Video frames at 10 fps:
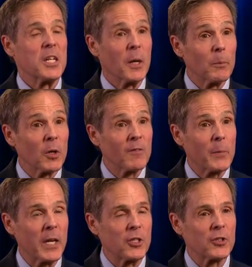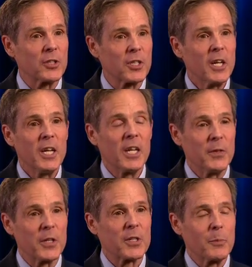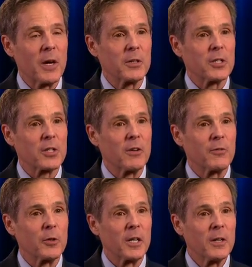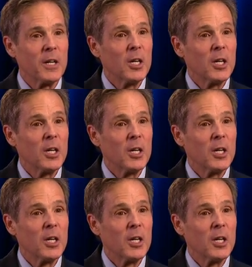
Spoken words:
number of patients and this amount of suffering.